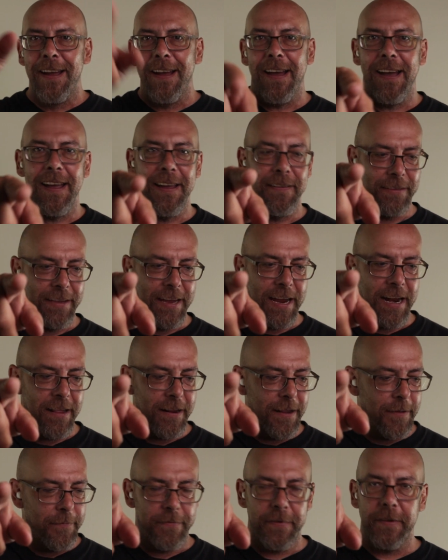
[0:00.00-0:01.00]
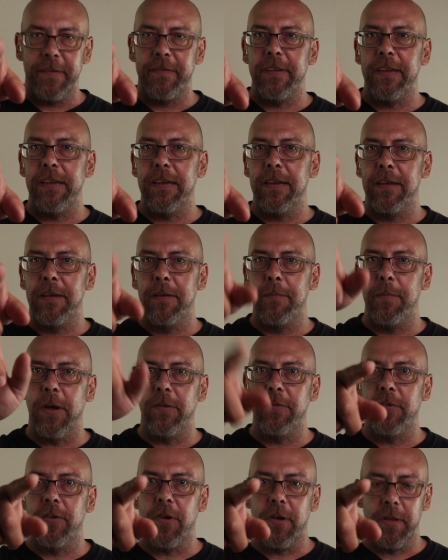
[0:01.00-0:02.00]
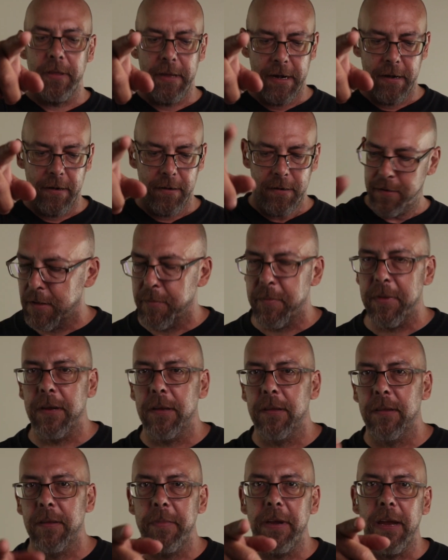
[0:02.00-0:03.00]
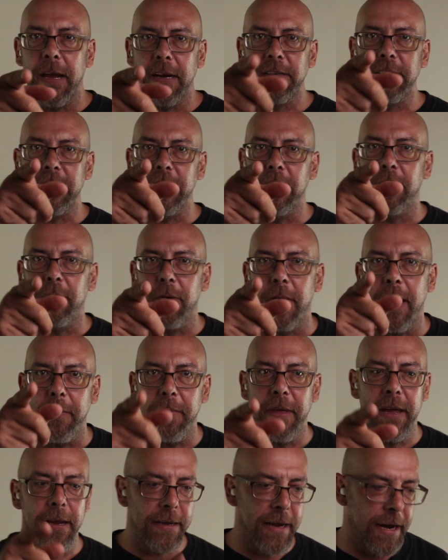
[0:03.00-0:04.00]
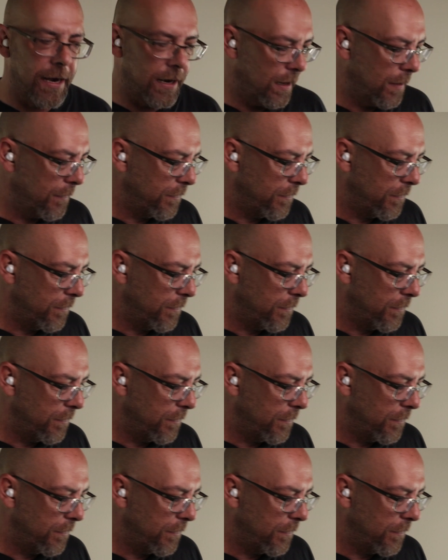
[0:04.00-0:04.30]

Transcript: I have the Canon M50 mounted on there. Let me actually grab that Canon